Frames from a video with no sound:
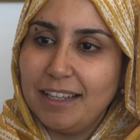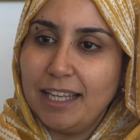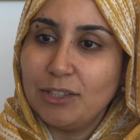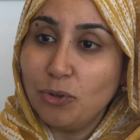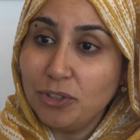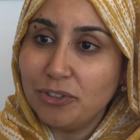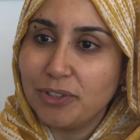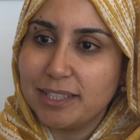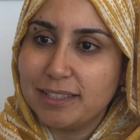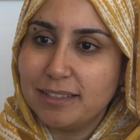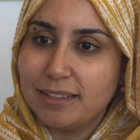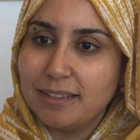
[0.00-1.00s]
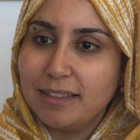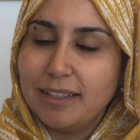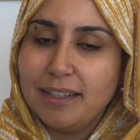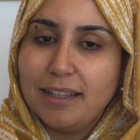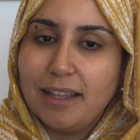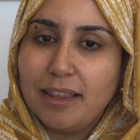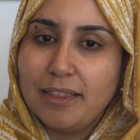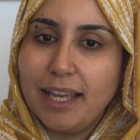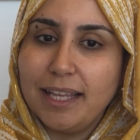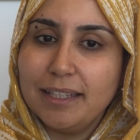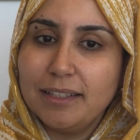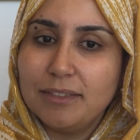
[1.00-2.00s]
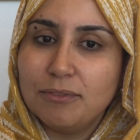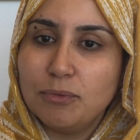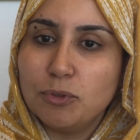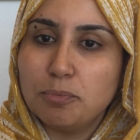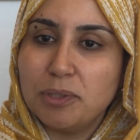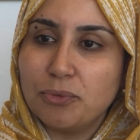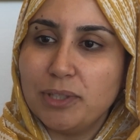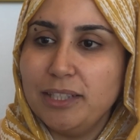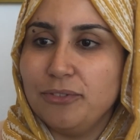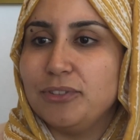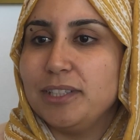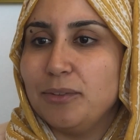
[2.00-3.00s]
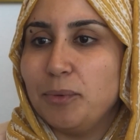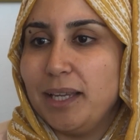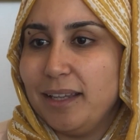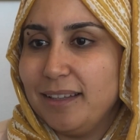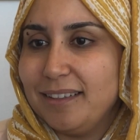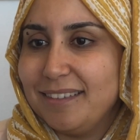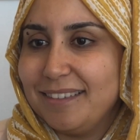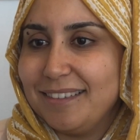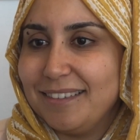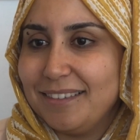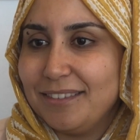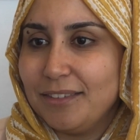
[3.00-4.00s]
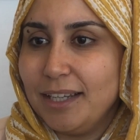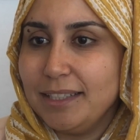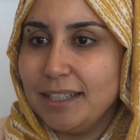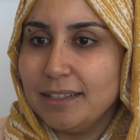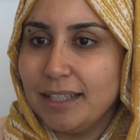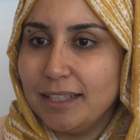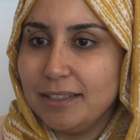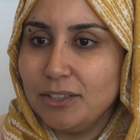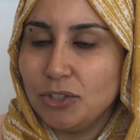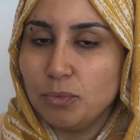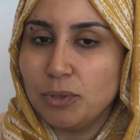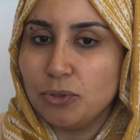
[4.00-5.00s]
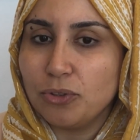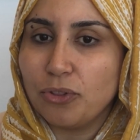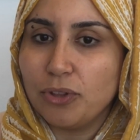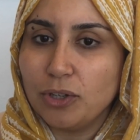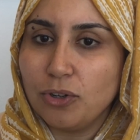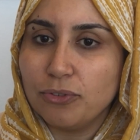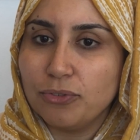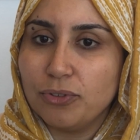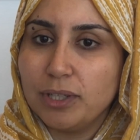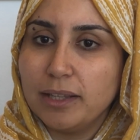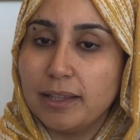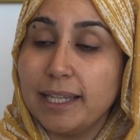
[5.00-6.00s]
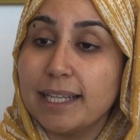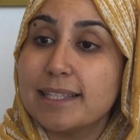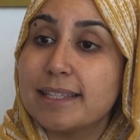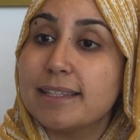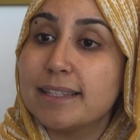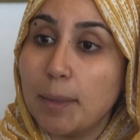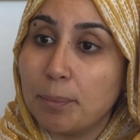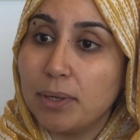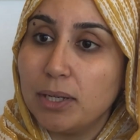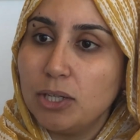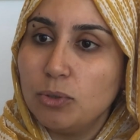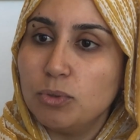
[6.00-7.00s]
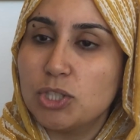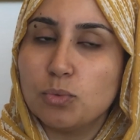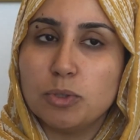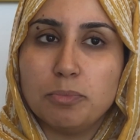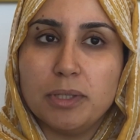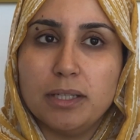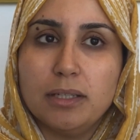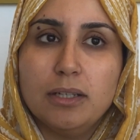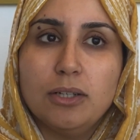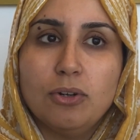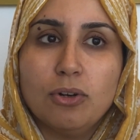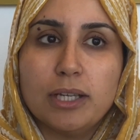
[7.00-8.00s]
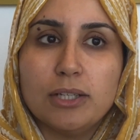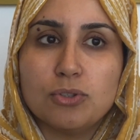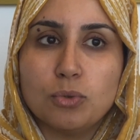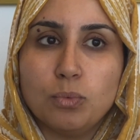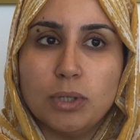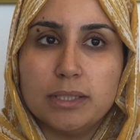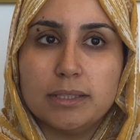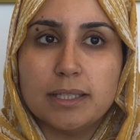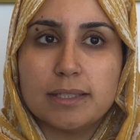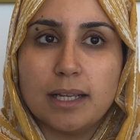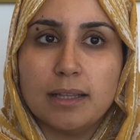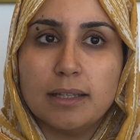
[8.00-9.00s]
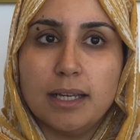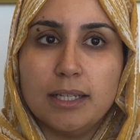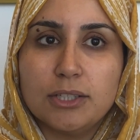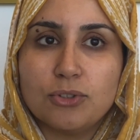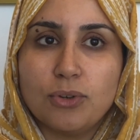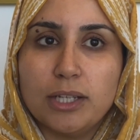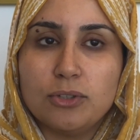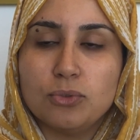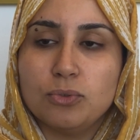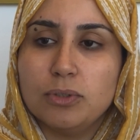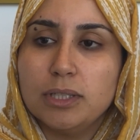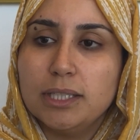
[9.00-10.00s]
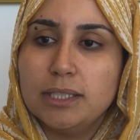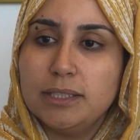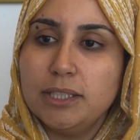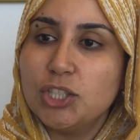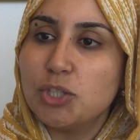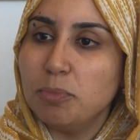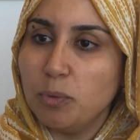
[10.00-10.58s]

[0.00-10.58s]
and honor it, then we would be relieved in a way, right? And then, we could think of the next step, which would be, okay, so what does Allah try to teach